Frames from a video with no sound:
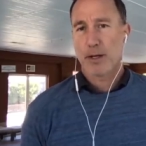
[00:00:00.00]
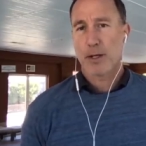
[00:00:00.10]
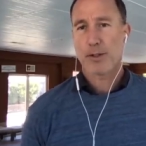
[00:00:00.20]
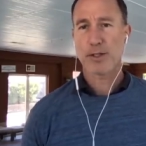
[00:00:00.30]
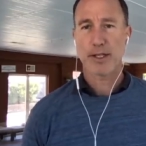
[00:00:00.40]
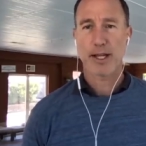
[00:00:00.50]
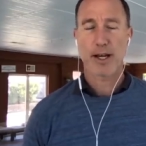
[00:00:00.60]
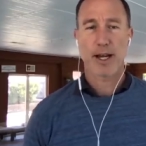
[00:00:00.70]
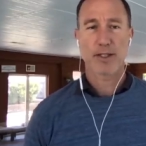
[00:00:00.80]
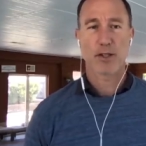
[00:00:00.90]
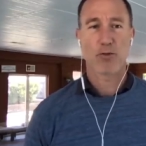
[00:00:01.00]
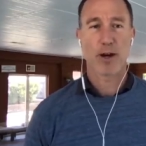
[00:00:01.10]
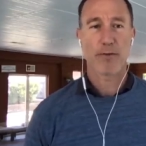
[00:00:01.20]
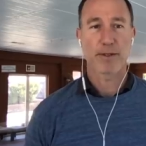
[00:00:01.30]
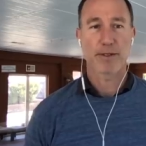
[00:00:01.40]
uh, it's just a nice, little
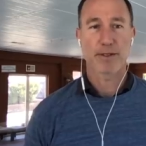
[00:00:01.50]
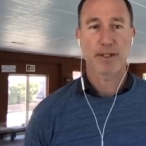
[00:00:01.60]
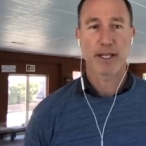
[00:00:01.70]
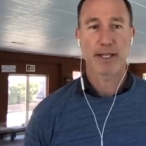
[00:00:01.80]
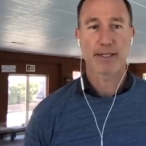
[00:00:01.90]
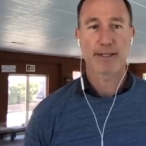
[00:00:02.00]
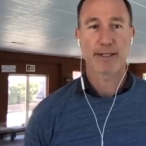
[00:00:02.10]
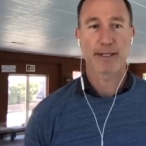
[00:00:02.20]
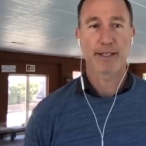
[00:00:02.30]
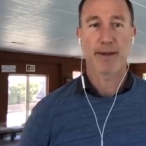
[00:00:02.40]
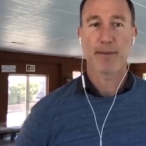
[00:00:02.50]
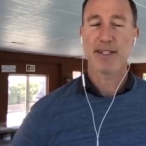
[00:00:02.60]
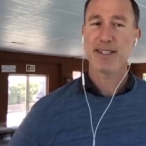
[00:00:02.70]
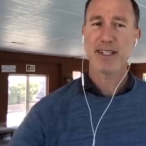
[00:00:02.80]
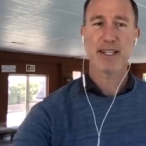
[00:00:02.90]
reference. And uh, I mean,
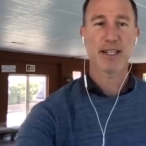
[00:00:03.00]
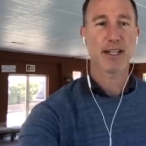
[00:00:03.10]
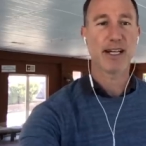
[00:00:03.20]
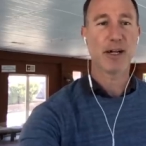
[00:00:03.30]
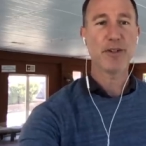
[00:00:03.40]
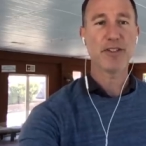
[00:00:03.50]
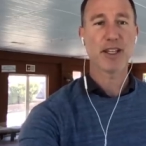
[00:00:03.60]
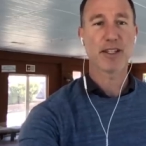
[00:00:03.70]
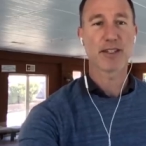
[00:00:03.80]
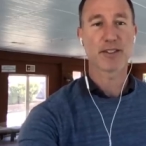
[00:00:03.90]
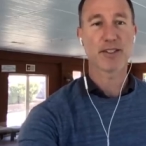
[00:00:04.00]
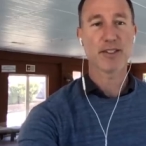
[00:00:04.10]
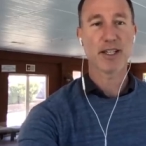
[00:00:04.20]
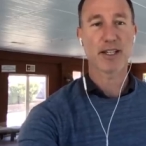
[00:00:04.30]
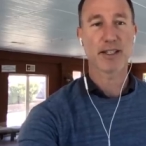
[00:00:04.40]
just like I would say this,
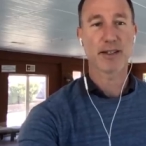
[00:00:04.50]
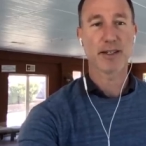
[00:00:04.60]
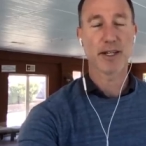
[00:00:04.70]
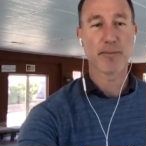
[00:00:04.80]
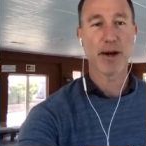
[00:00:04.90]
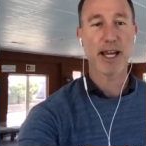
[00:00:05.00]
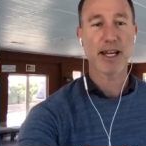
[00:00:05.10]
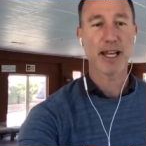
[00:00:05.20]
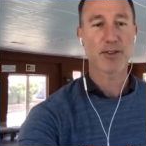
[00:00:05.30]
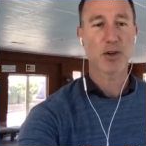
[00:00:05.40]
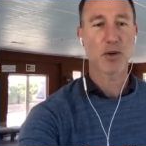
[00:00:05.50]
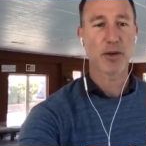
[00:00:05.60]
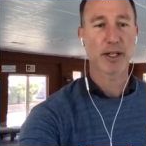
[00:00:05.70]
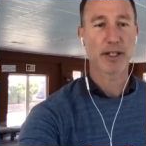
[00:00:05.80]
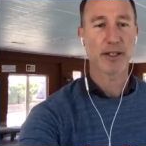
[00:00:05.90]
just like a, a Binance
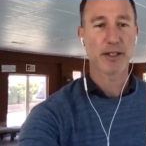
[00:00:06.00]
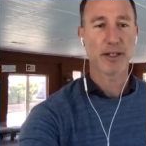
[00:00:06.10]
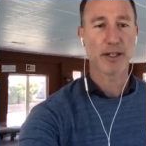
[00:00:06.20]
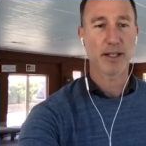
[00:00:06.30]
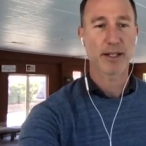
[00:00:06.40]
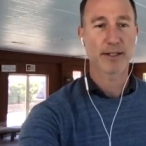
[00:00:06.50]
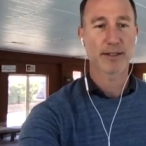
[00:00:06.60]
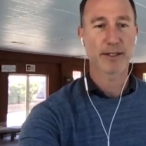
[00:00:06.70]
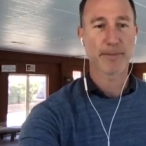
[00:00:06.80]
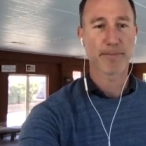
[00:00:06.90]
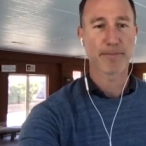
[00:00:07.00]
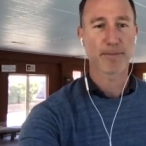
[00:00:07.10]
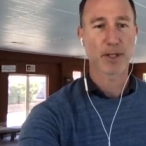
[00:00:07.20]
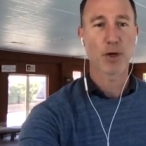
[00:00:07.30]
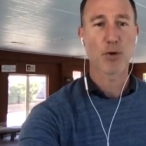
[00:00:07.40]
Coin and um,
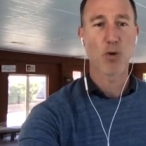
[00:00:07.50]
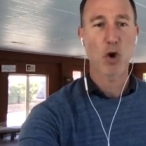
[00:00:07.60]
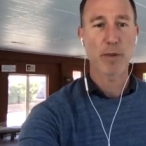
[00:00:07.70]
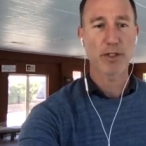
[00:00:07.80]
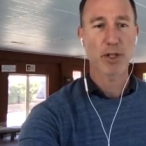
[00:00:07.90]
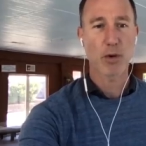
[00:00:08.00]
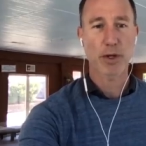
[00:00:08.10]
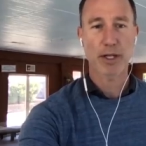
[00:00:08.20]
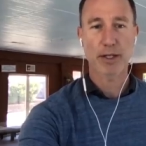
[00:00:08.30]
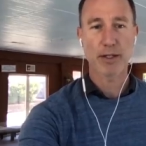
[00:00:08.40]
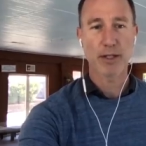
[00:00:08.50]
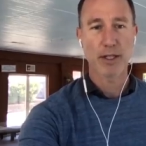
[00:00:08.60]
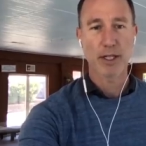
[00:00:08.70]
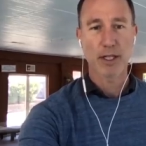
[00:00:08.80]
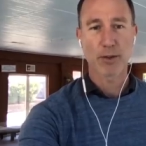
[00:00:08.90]
Huobi token,
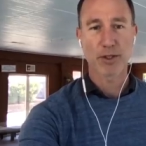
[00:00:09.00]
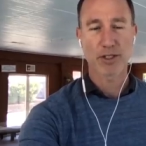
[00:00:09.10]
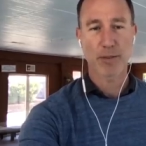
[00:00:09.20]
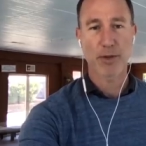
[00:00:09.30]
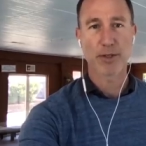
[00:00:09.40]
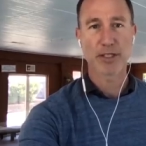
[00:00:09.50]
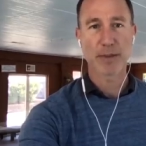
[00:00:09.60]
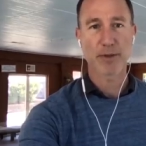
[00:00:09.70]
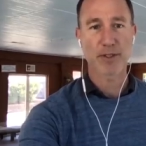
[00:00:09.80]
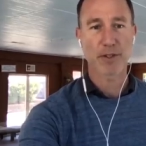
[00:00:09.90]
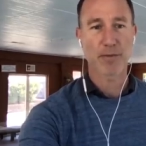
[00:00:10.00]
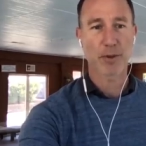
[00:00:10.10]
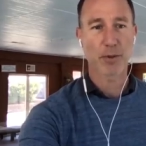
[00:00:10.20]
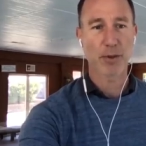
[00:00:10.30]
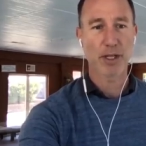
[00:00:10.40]
which is up 13%
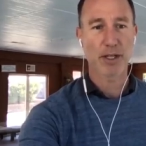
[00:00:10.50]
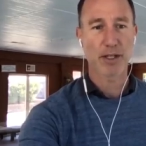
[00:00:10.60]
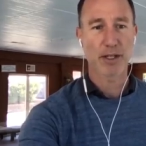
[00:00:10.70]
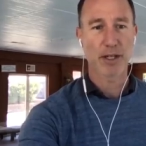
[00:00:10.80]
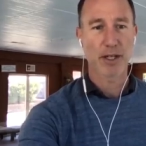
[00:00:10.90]
for the week.